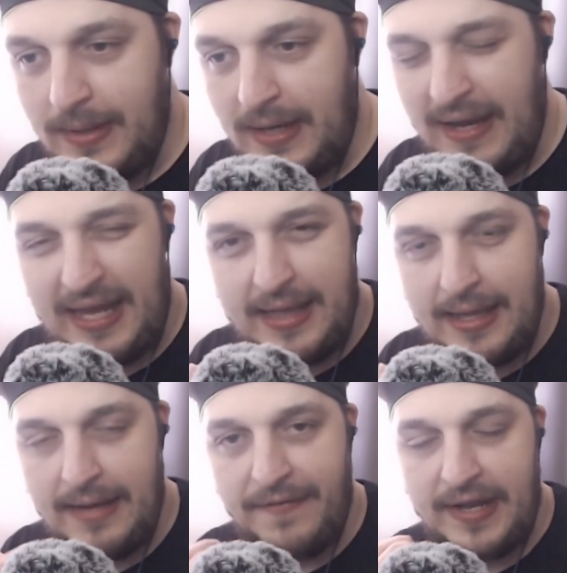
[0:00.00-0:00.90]
I guess
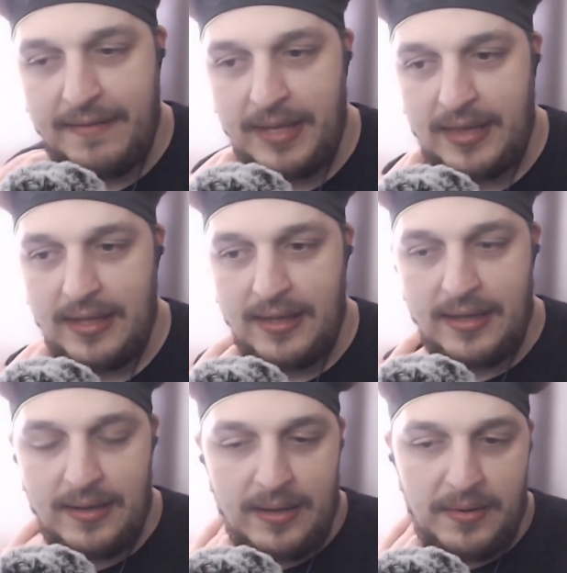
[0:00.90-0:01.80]
I think that makes sense
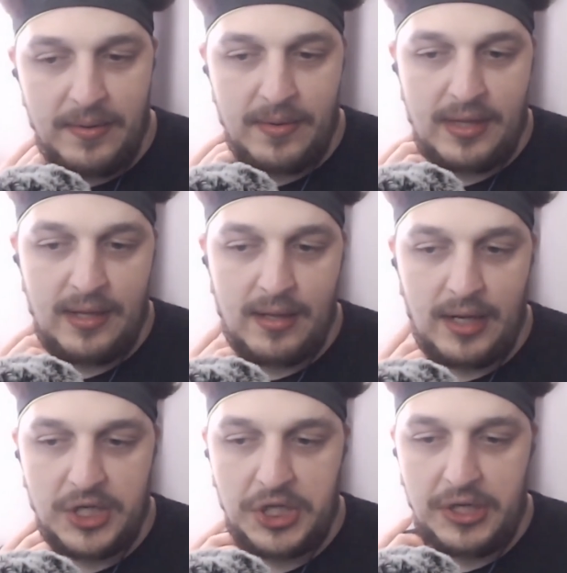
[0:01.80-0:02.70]
in a sense,
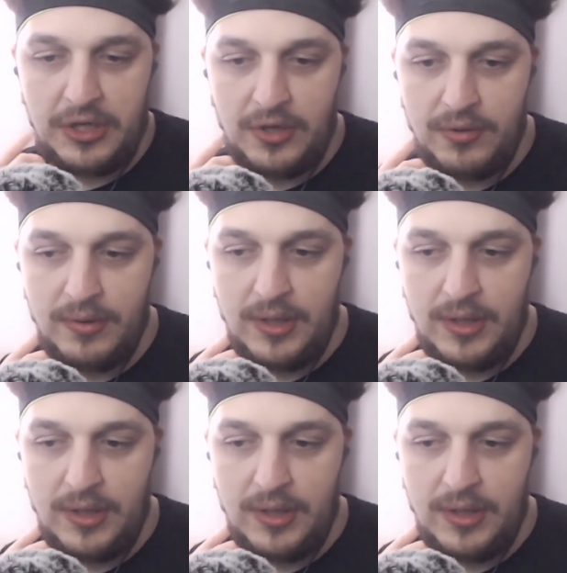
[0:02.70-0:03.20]
like she, you know,